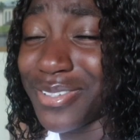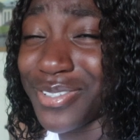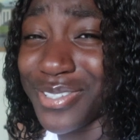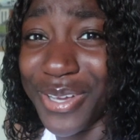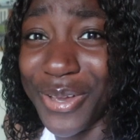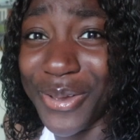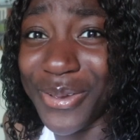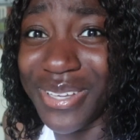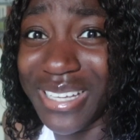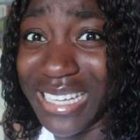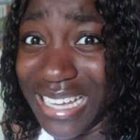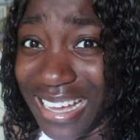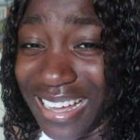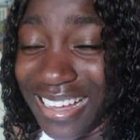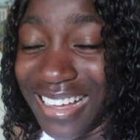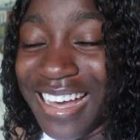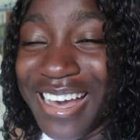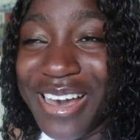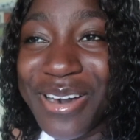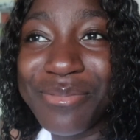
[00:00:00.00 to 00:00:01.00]
So
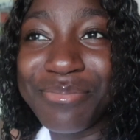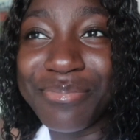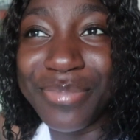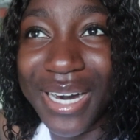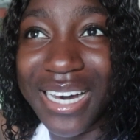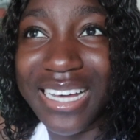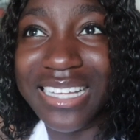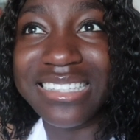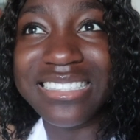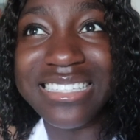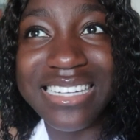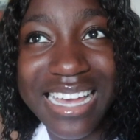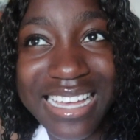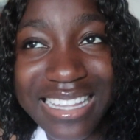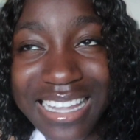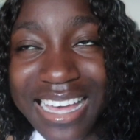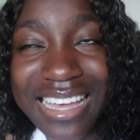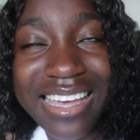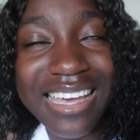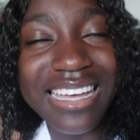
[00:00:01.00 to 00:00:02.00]
yeah, but today,
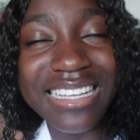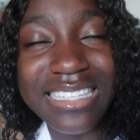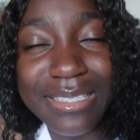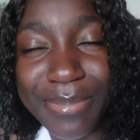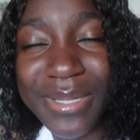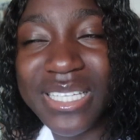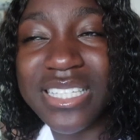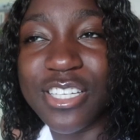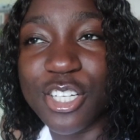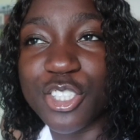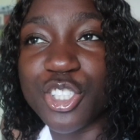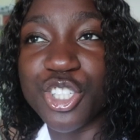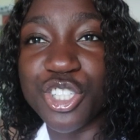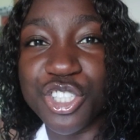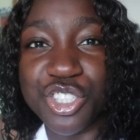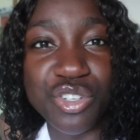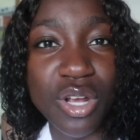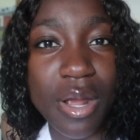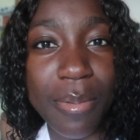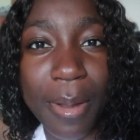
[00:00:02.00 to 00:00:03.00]
like, it's been such a
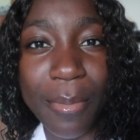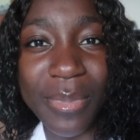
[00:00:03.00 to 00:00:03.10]
good trip.